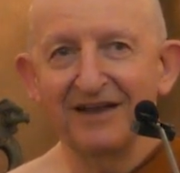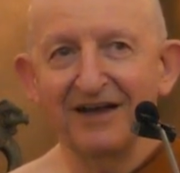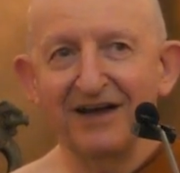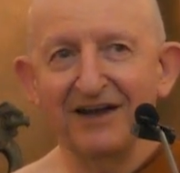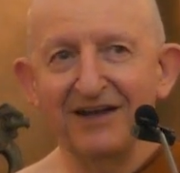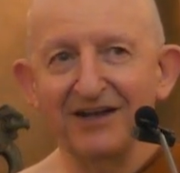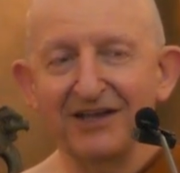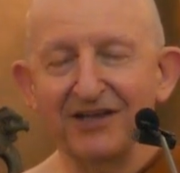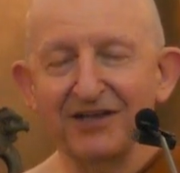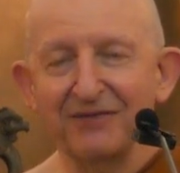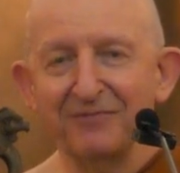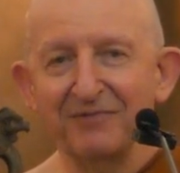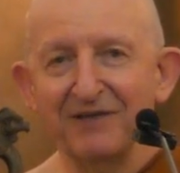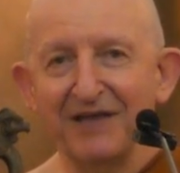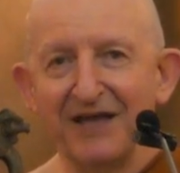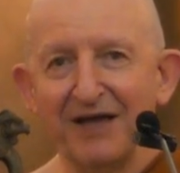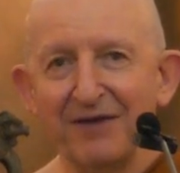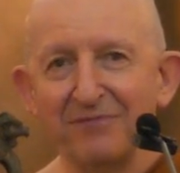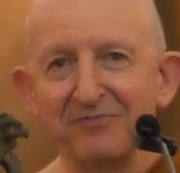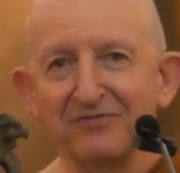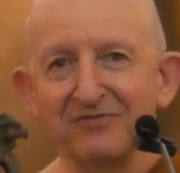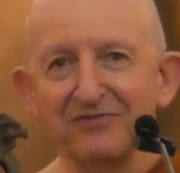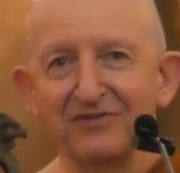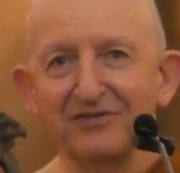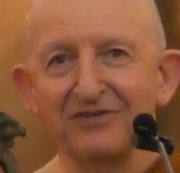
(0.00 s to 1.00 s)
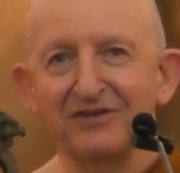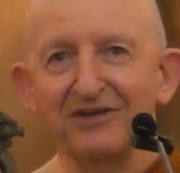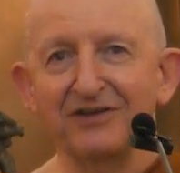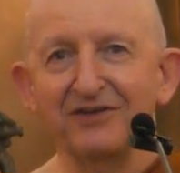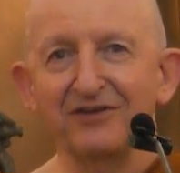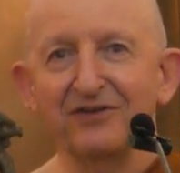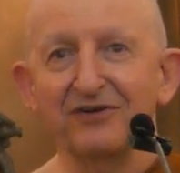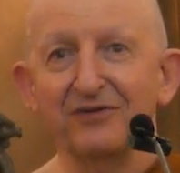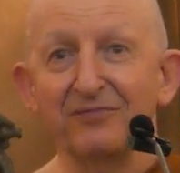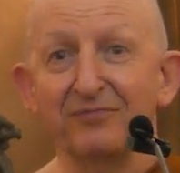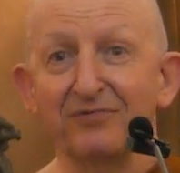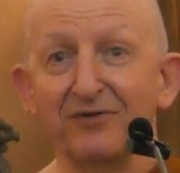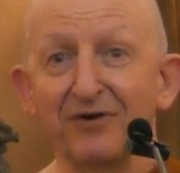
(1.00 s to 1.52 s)
and it can be absolutely
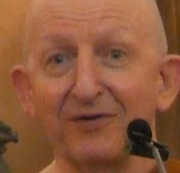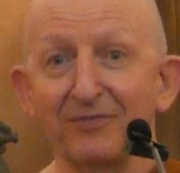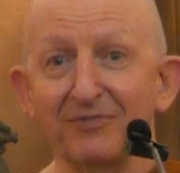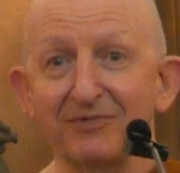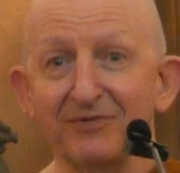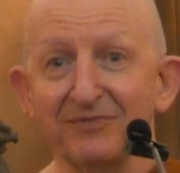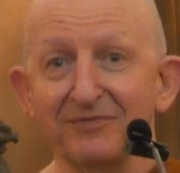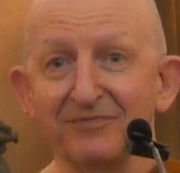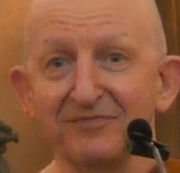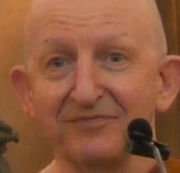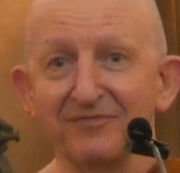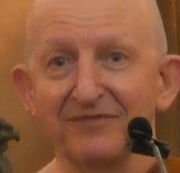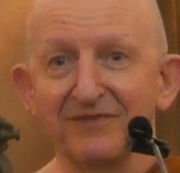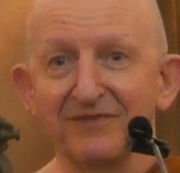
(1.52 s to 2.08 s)
not a problem.